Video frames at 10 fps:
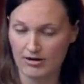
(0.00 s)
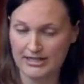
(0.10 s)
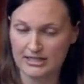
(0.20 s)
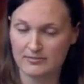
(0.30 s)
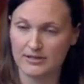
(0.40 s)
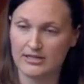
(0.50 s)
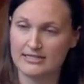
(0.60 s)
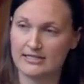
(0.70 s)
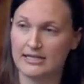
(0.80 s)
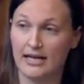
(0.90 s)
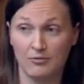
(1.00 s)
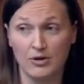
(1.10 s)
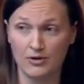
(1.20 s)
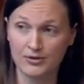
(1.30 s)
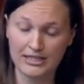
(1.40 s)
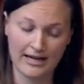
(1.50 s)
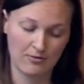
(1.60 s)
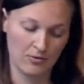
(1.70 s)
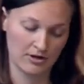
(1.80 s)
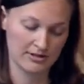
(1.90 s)
are already experiencing and will only
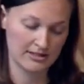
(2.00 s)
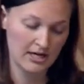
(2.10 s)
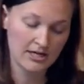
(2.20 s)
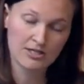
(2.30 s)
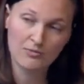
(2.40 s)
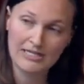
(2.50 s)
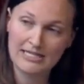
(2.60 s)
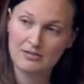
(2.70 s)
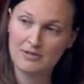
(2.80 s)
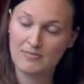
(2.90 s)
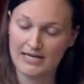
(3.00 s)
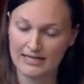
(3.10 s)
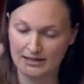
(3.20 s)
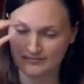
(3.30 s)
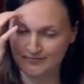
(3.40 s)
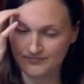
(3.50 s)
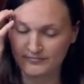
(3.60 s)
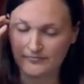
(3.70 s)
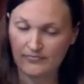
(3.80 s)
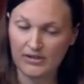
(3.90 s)
get worse. So we need to be making
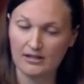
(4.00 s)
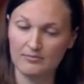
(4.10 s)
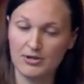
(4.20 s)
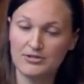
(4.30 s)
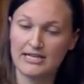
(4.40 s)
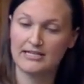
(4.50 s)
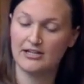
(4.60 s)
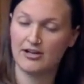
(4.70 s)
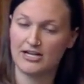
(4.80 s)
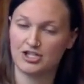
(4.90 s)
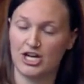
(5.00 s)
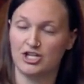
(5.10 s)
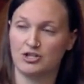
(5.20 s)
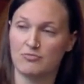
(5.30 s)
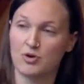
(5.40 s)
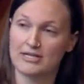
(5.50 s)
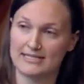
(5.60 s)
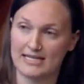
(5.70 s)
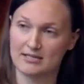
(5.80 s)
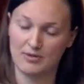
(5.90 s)
post-secondary education more
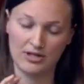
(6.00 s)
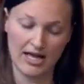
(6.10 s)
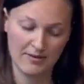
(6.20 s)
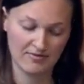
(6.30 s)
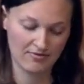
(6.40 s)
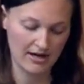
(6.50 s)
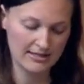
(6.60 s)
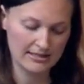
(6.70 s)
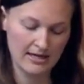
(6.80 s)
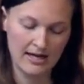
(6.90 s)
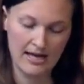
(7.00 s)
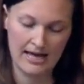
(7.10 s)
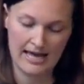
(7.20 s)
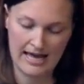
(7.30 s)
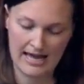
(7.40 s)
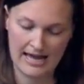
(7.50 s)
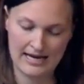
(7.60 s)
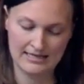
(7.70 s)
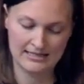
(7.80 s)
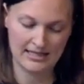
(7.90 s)
accessible up front,
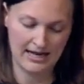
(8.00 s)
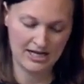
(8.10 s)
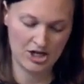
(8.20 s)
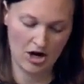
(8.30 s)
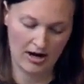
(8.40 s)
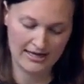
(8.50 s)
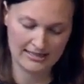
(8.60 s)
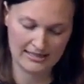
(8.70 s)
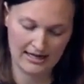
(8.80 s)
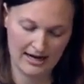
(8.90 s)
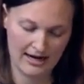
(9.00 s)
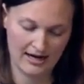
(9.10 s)
and not